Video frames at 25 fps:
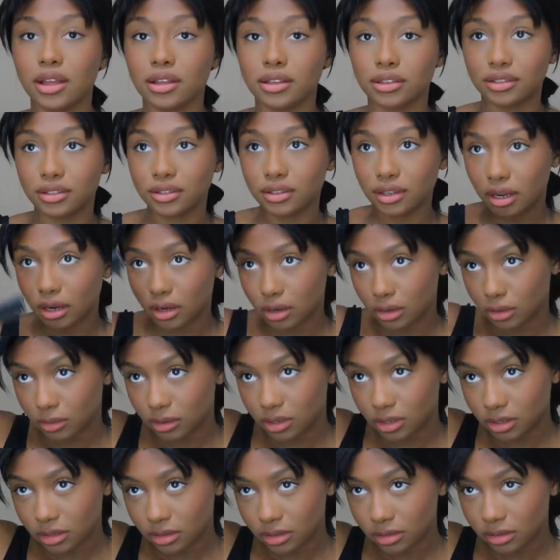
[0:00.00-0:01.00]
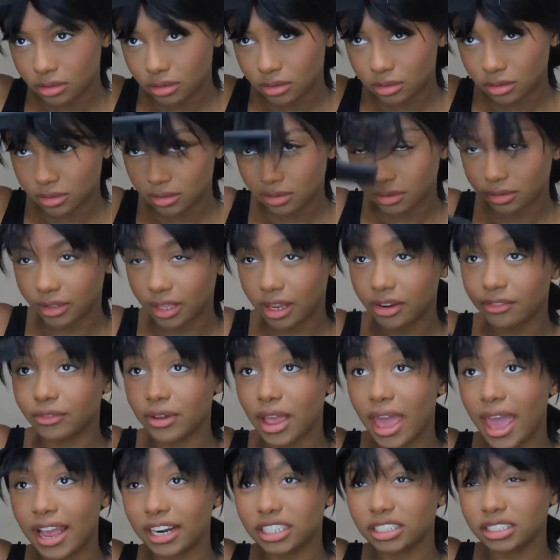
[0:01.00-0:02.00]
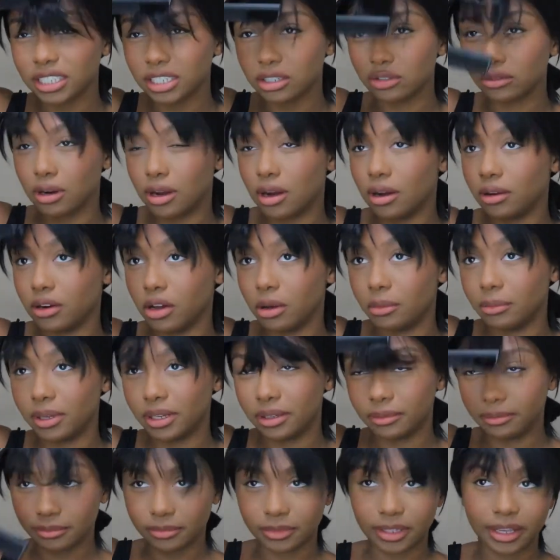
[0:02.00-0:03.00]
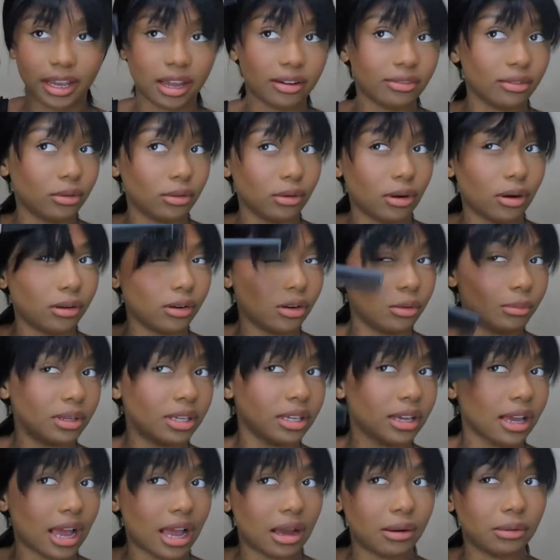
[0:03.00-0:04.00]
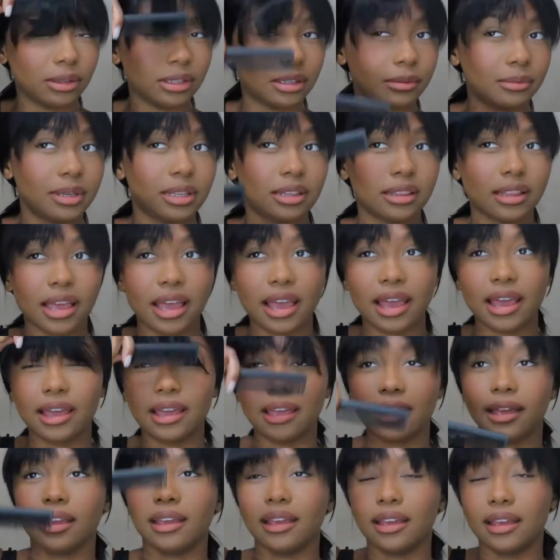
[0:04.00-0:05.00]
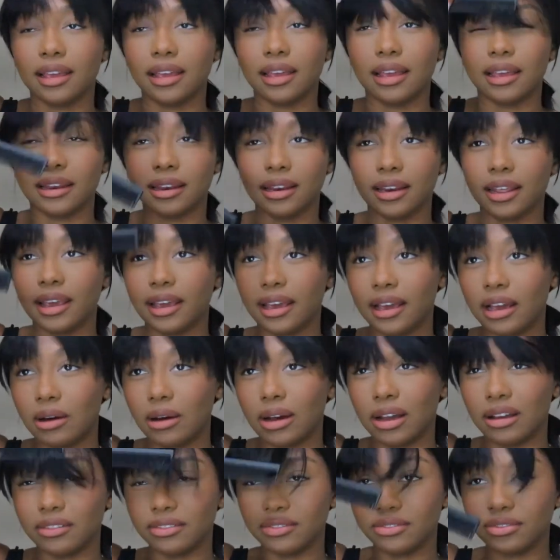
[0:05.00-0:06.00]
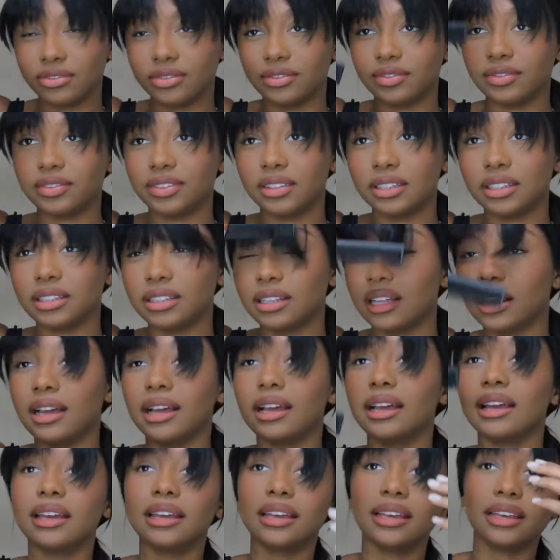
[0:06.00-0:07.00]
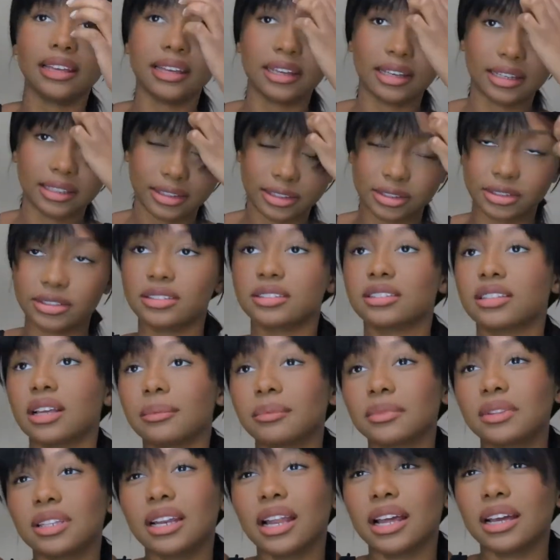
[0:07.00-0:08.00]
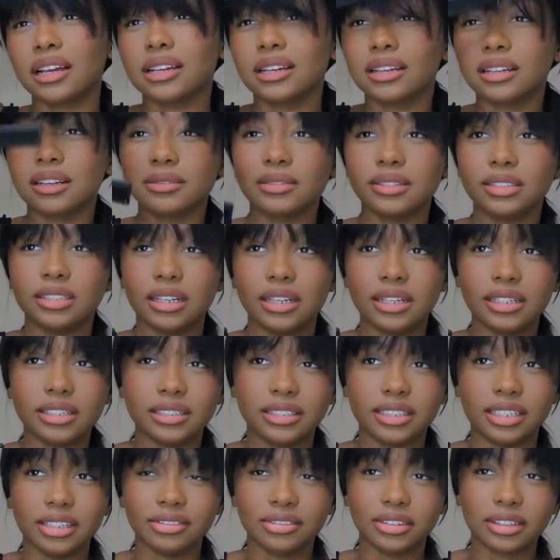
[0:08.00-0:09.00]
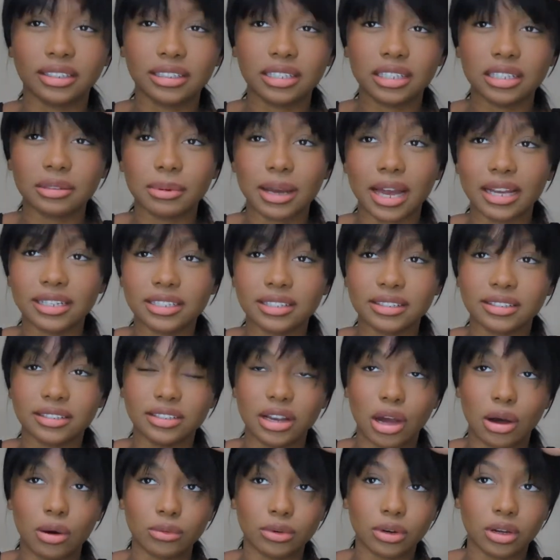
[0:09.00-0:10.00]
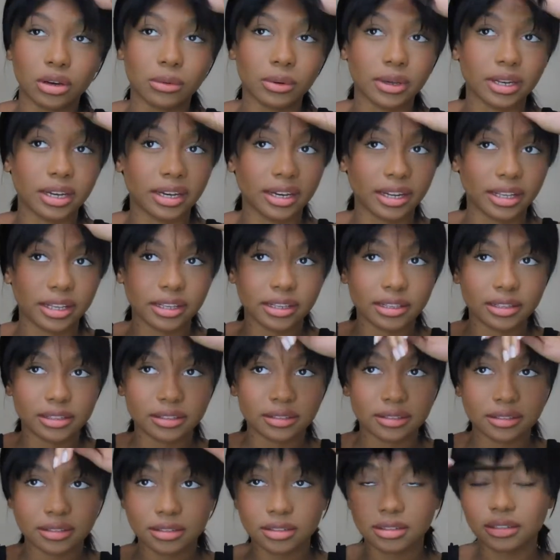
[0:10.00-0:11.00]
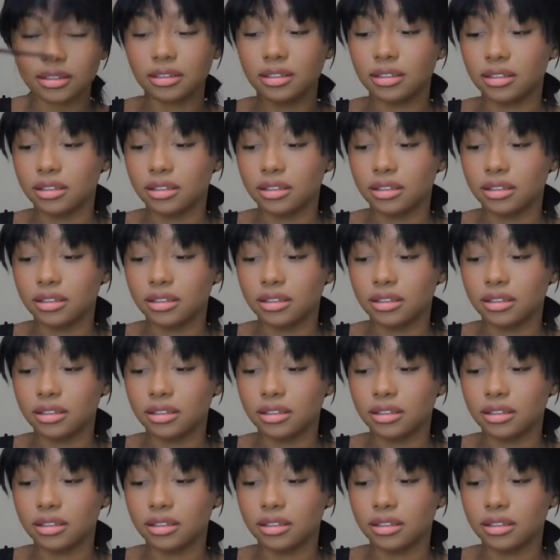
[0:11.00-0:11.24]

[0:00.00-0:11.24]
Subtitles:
So they've actually grown on me. They have grown on me, I will admit that. Now I feel like there's something I could have done differently, but I just don't know what it is.